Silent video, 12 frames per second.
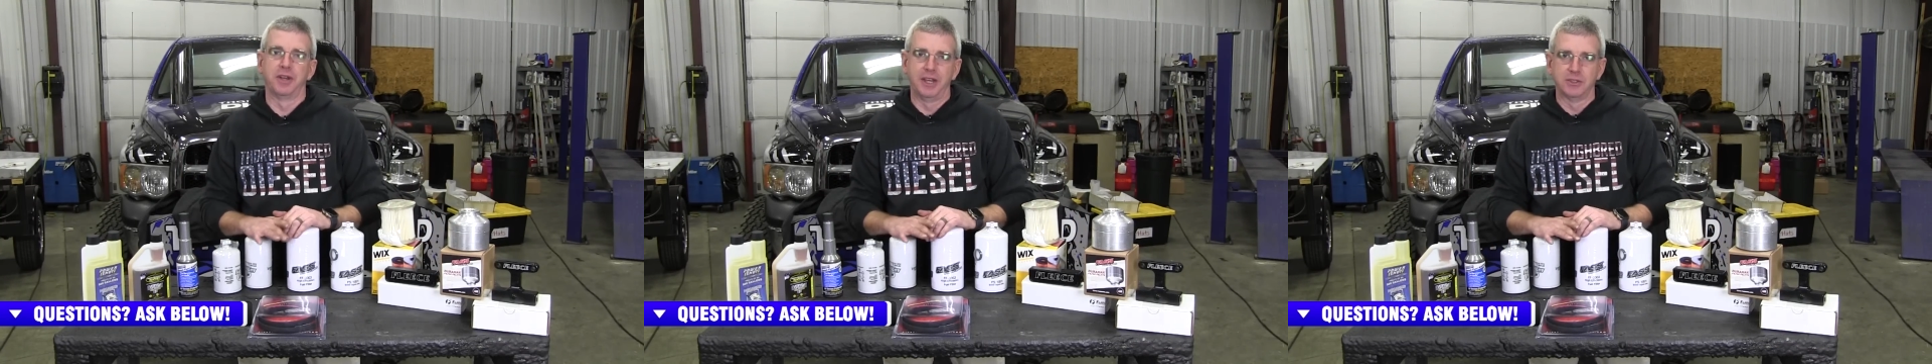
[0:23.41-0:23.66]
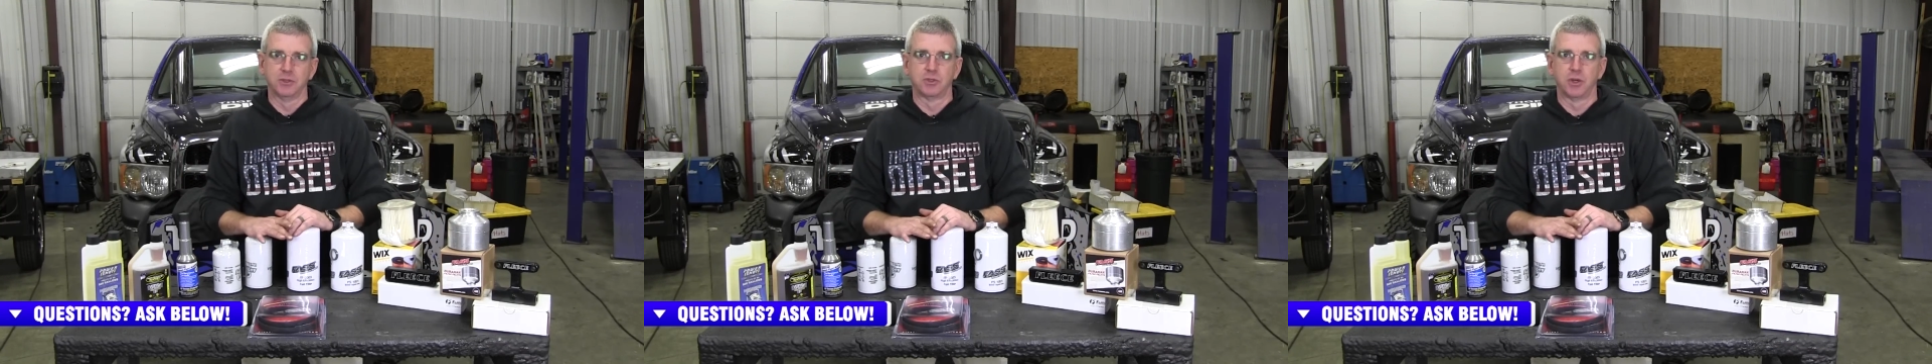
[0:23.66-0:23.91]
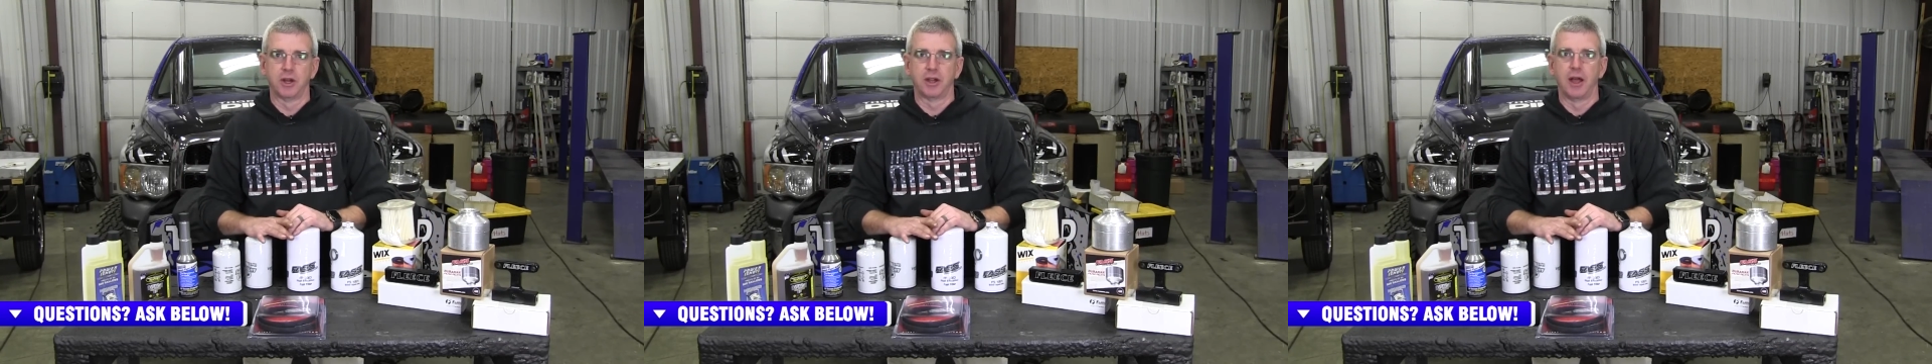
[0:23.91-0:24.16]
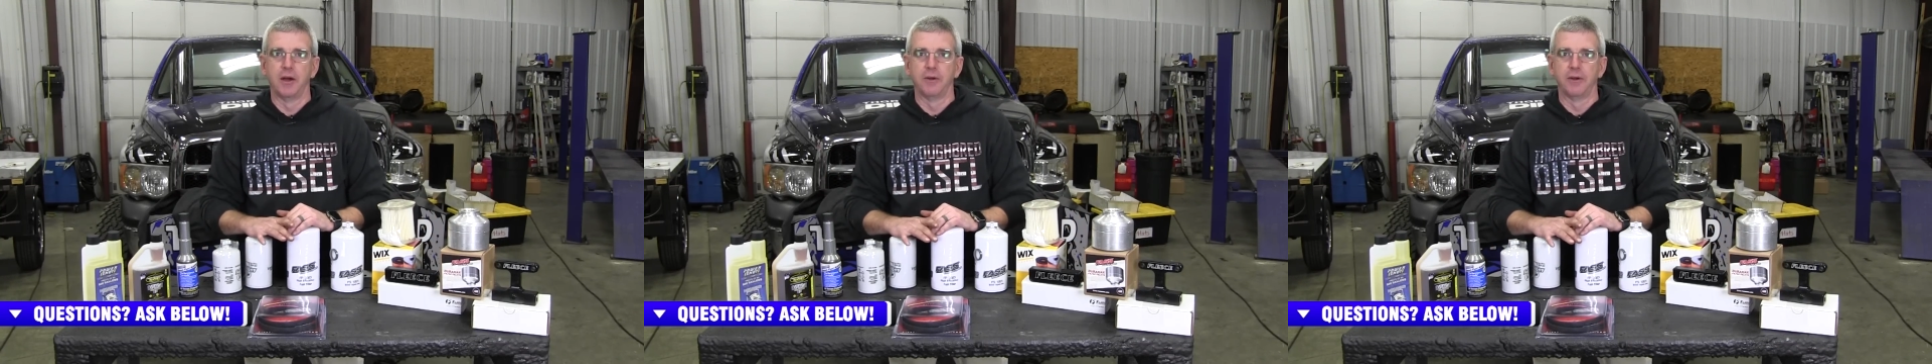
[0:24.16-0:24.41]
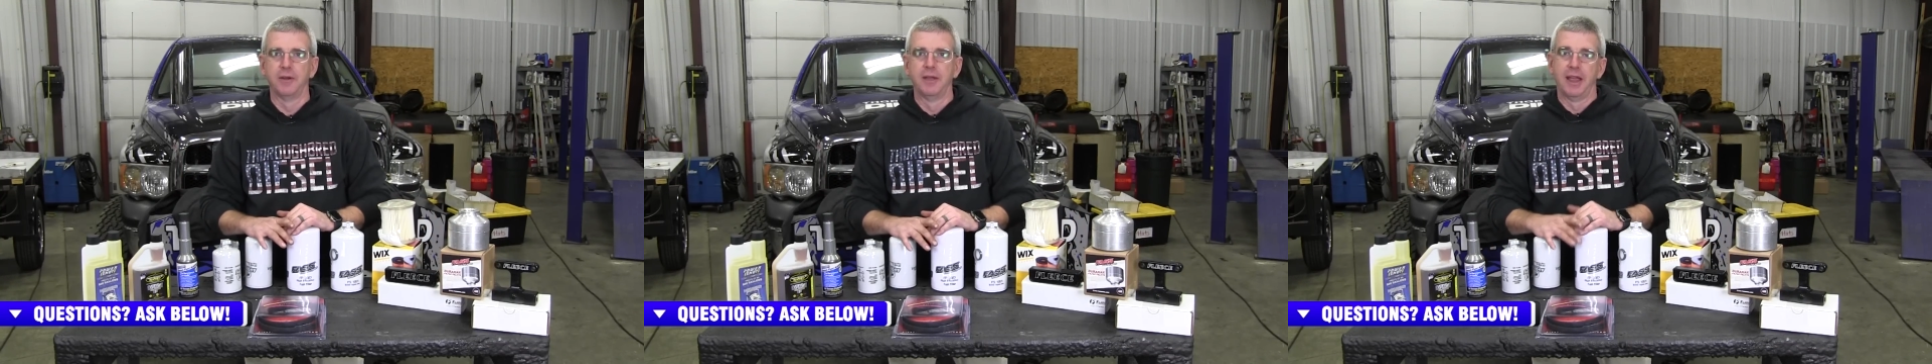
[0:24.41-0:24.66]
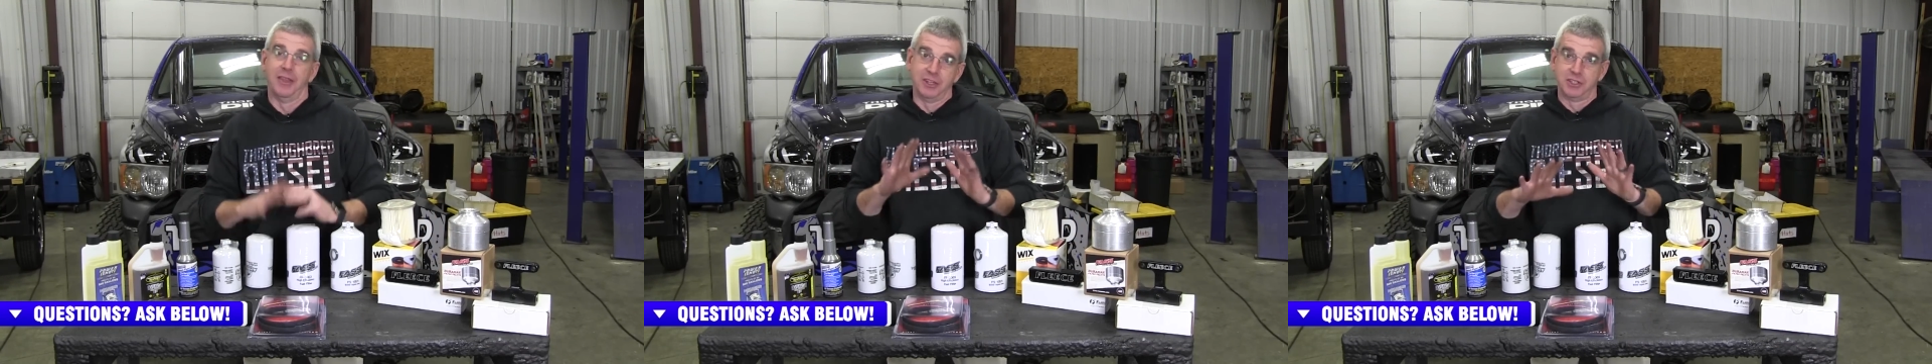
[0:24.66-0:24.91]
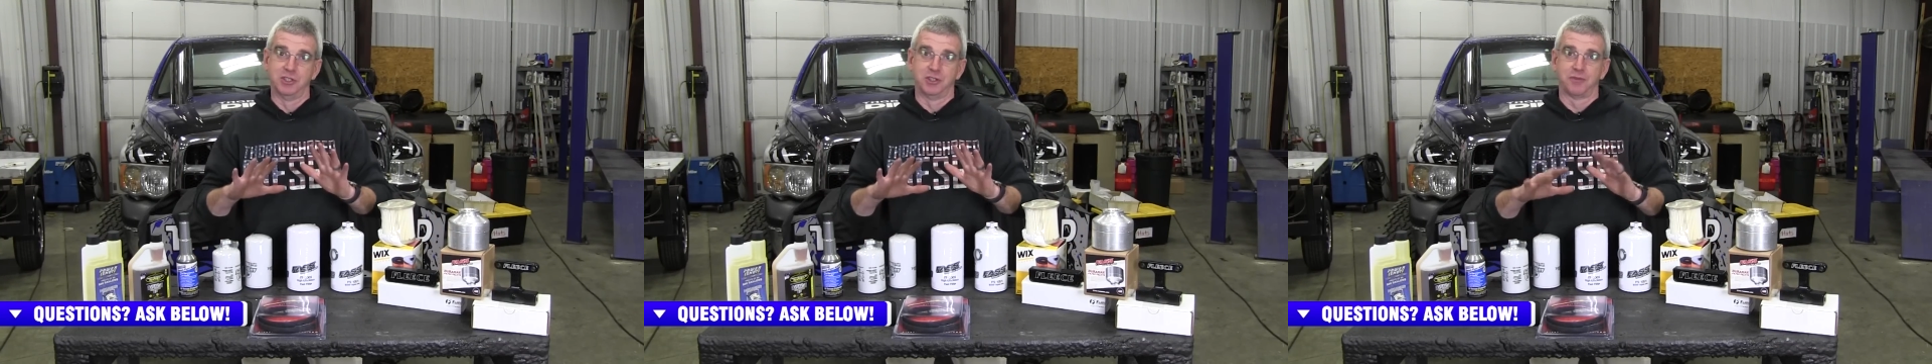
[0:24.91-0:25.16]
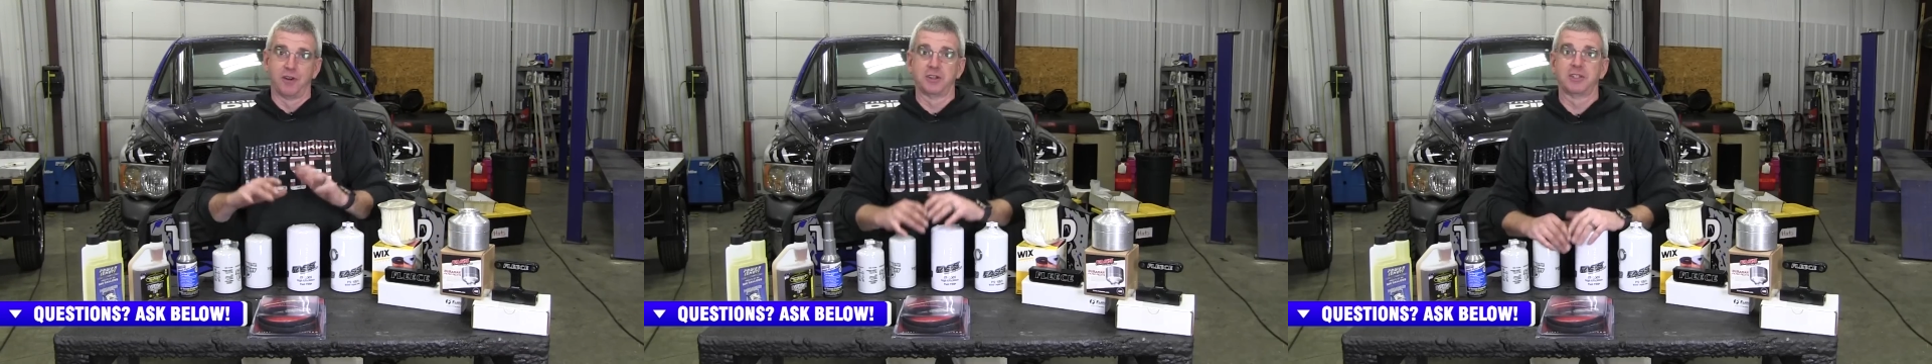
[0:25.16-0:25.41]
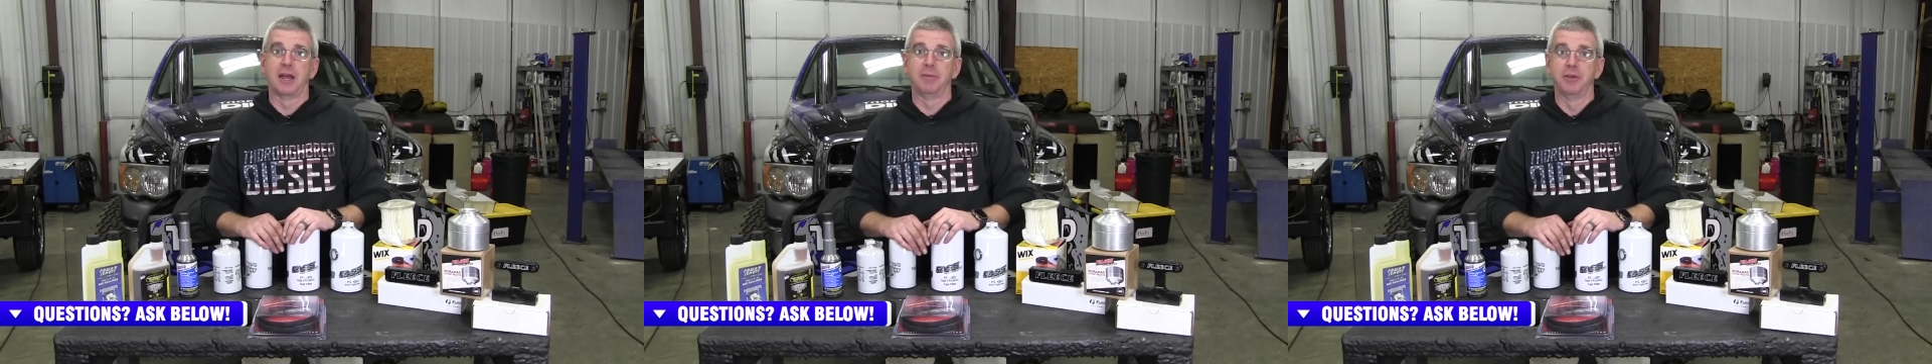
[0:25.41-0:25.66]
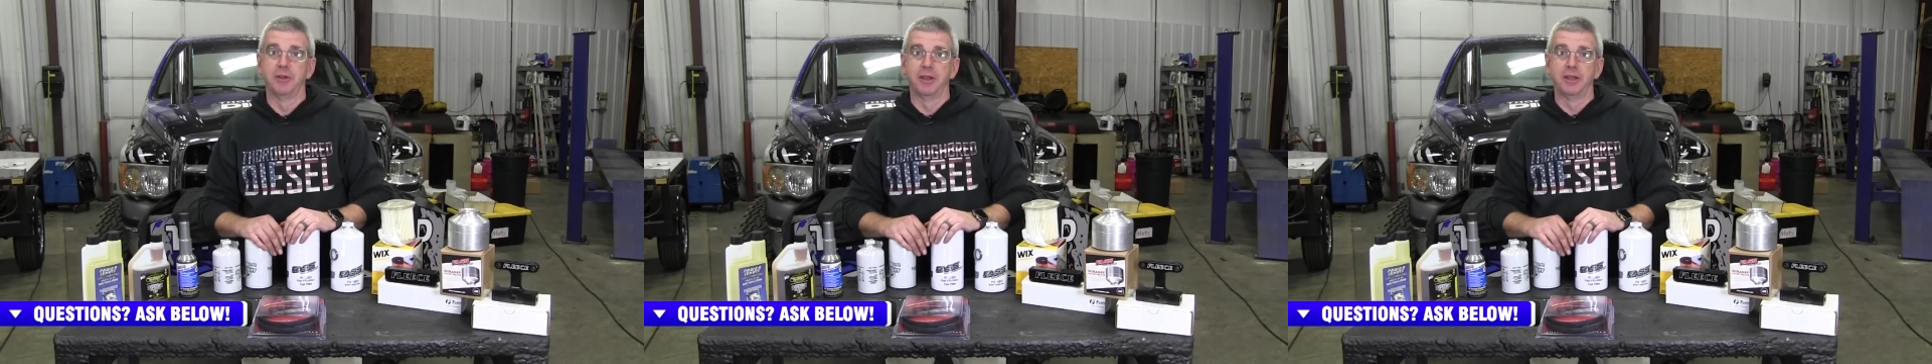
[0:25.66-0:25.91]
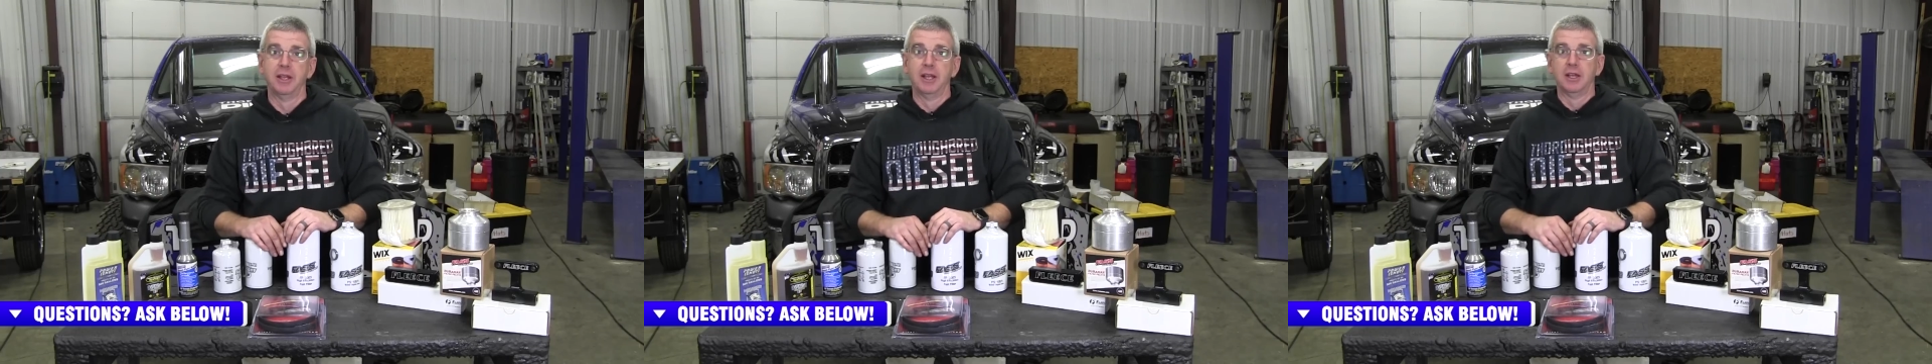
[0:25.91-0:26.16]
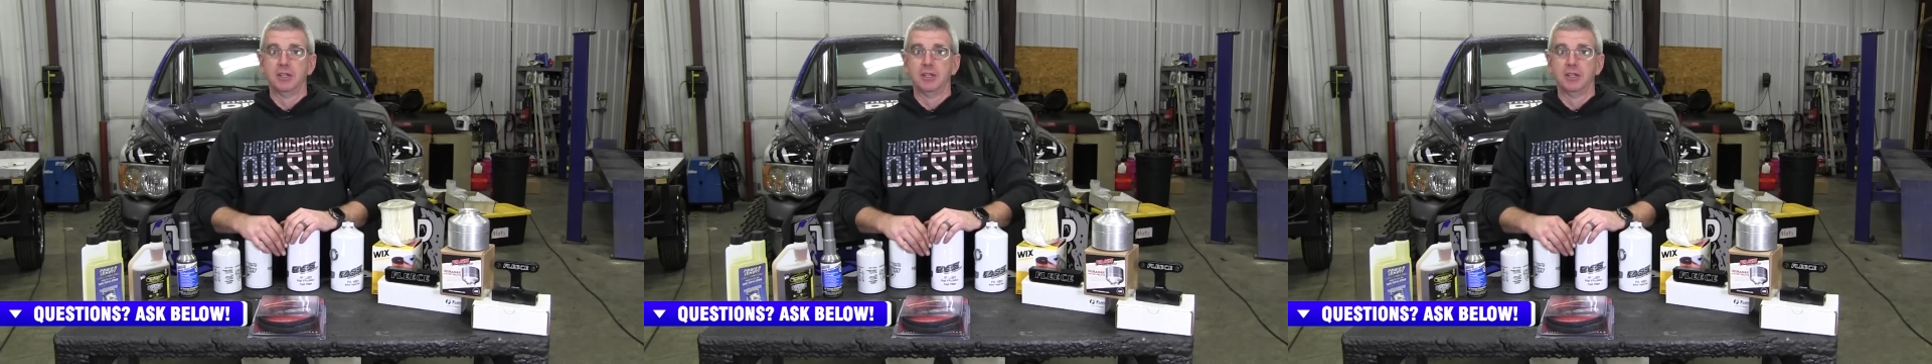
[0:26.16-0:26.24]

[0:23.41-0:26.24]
a diesel truck owner and this is your first time doing it